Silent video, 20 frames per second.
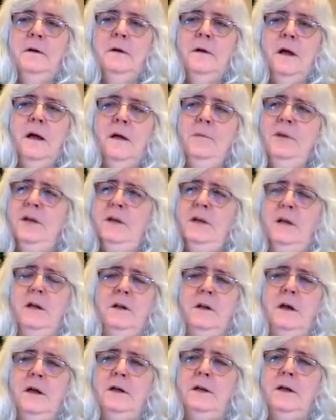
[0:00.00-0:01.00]
I'm getting a
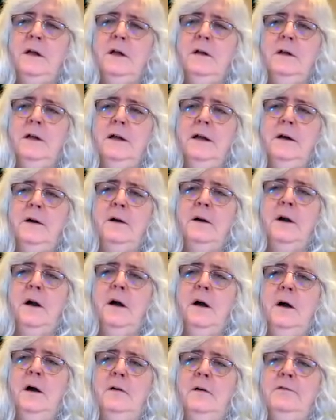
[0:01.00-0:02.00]
lot of glare
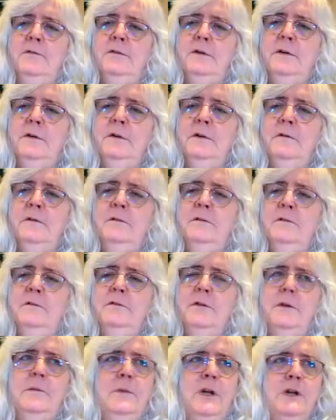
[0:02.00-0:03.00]
off
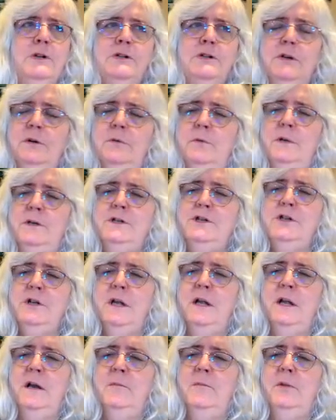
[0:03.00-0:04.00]
of, I'm not sure which
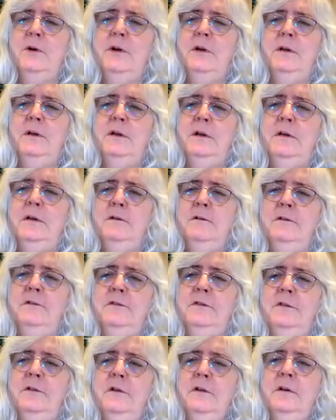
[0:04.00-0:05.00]
camera it is.